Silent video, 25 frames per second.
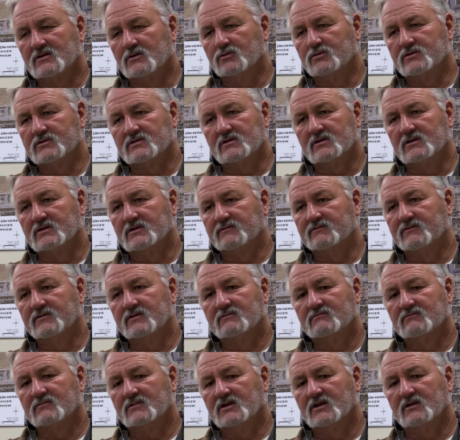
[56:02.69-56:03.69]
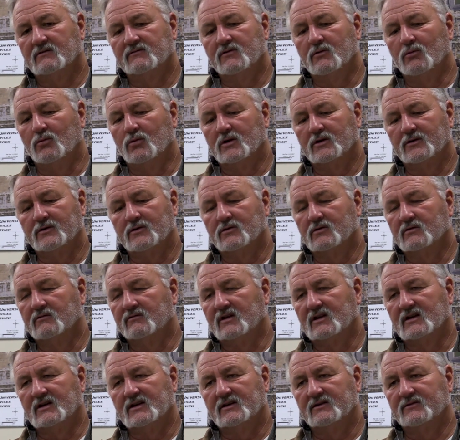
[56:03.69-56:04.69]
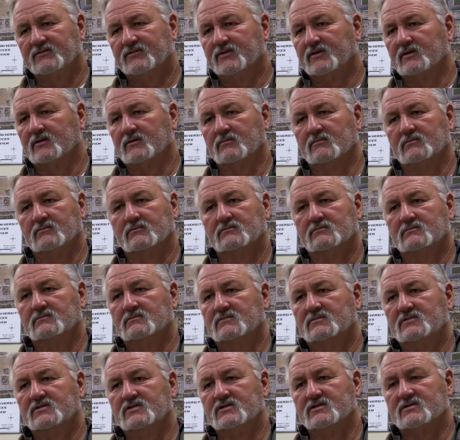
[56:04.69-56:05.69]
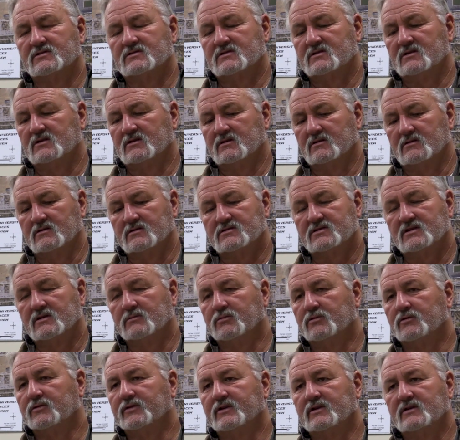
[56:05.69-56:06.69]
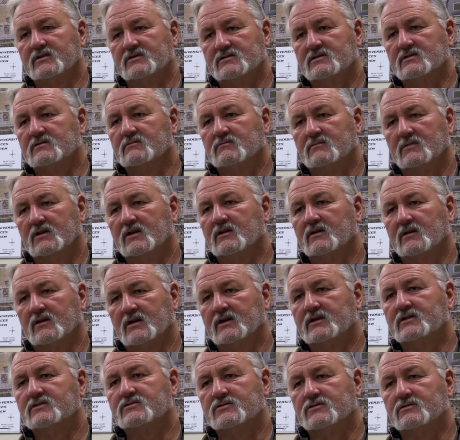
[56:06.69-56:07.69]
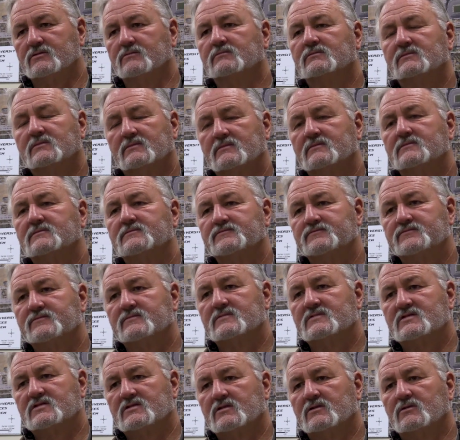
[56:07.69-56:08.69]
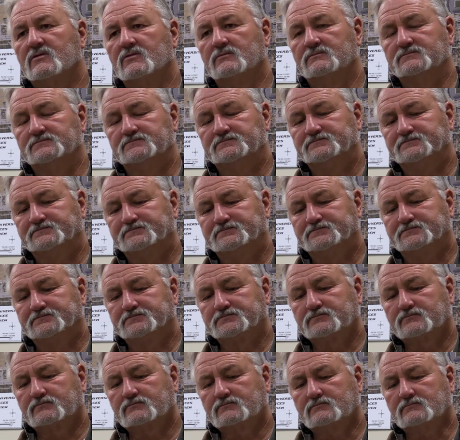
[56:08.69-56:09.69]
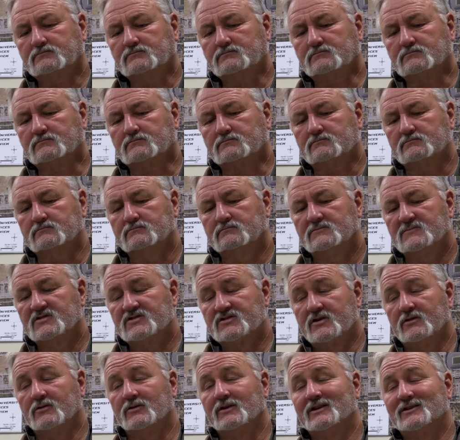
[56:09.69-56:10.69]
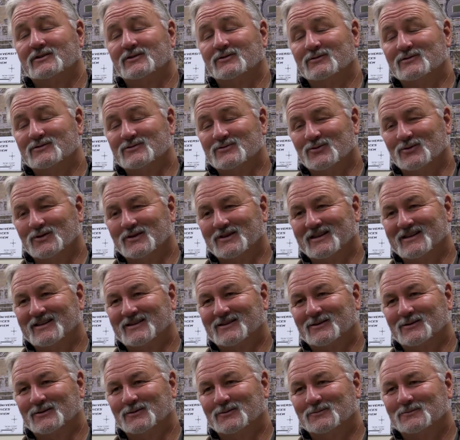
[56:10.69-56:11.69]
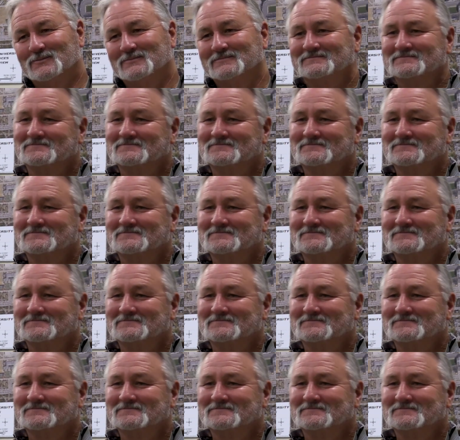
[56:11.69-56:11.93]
always loved the wonder of life and just the simple things in nature. So still get to enjoy that, though.